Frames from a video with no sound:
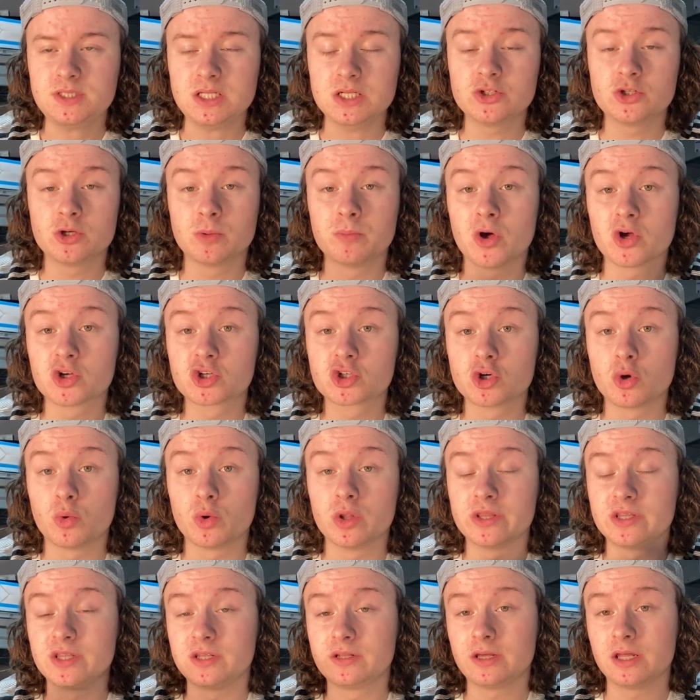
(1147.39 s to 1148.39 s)
So I'm not sure
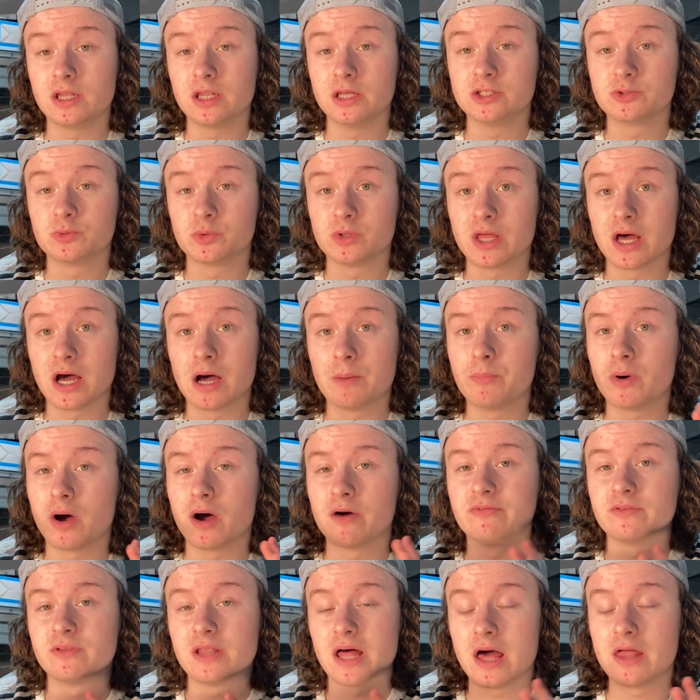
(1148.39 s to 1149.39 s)
what the deal is with that, but
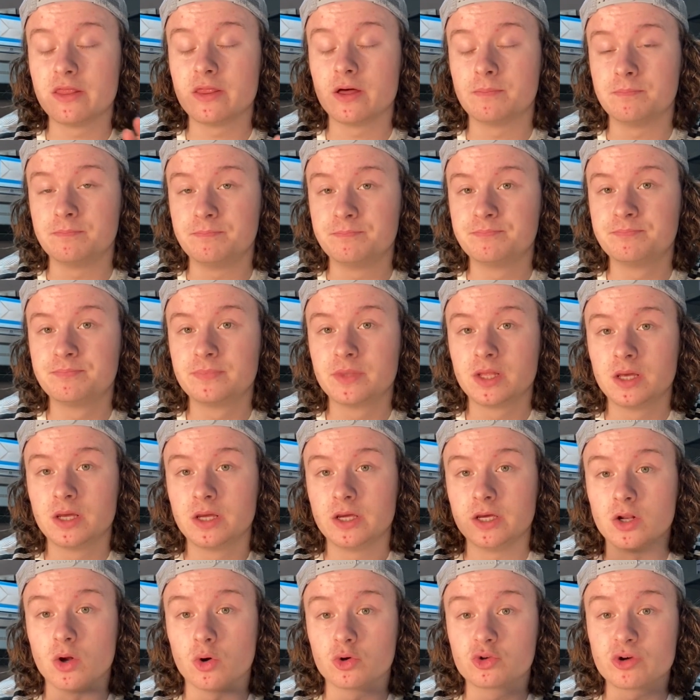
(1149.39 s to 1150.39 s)
I've let them,
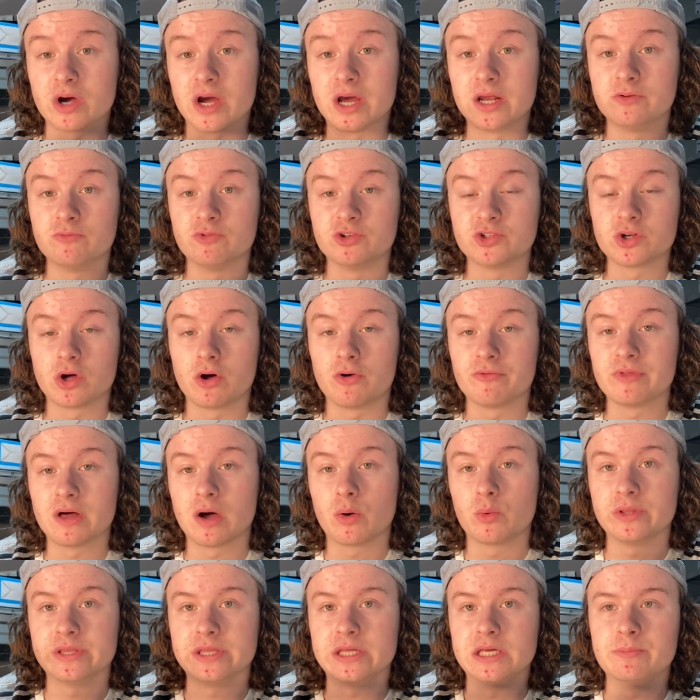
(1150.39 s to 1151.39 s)
you know, try and resolve that
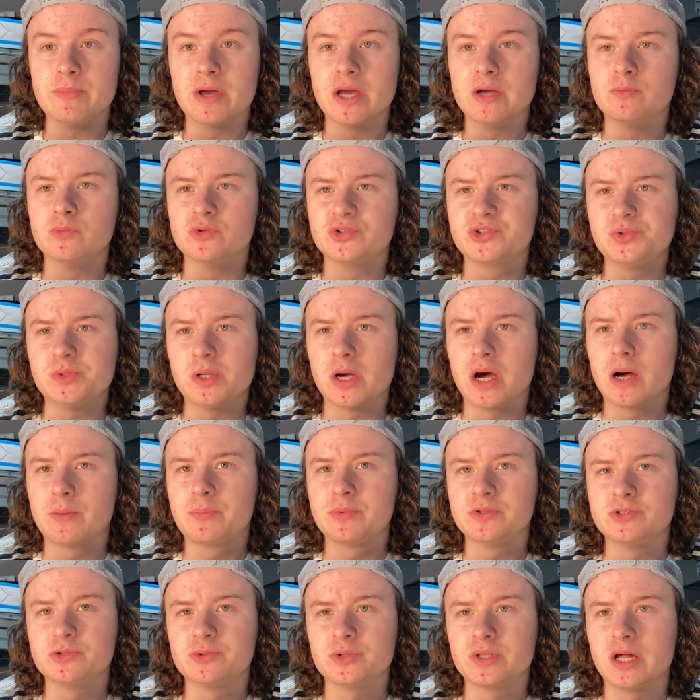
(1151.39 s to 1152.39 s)
with eBay and we'll see what
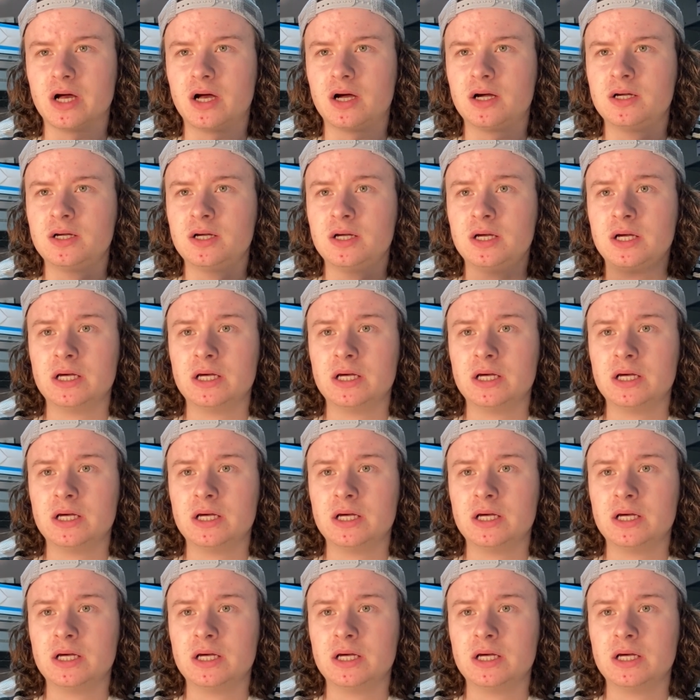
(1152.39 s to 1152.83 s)
happens with that.